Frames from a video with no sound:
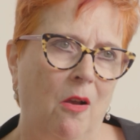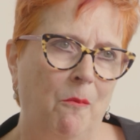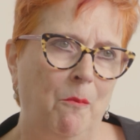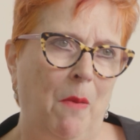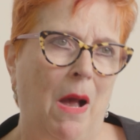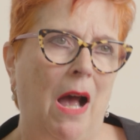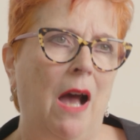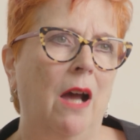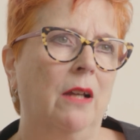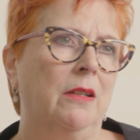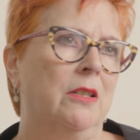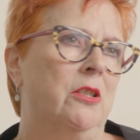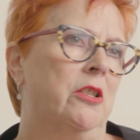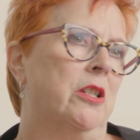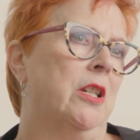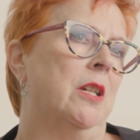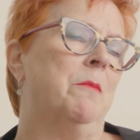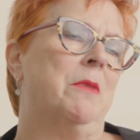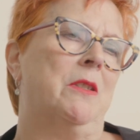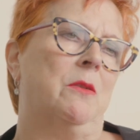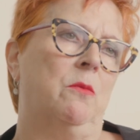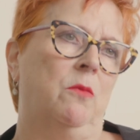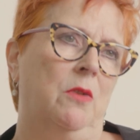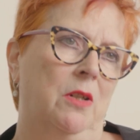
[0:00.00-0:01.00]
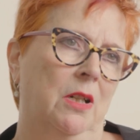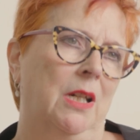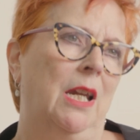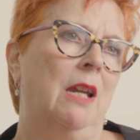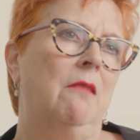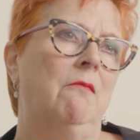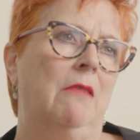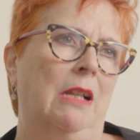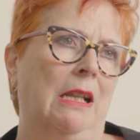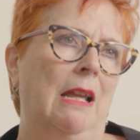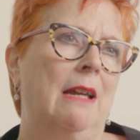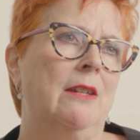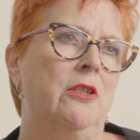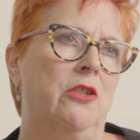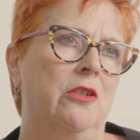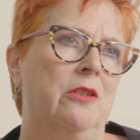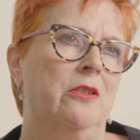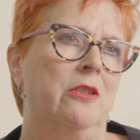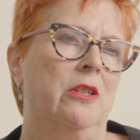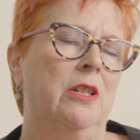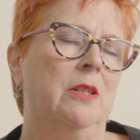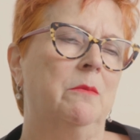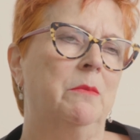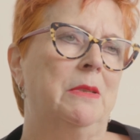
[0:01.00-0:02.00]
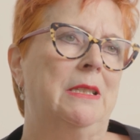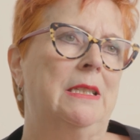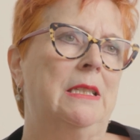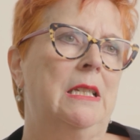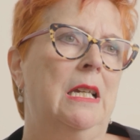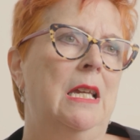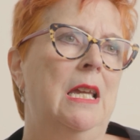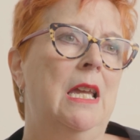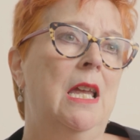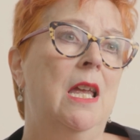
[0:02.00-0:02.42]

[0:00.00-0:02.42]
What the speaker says: partnerships, working relationships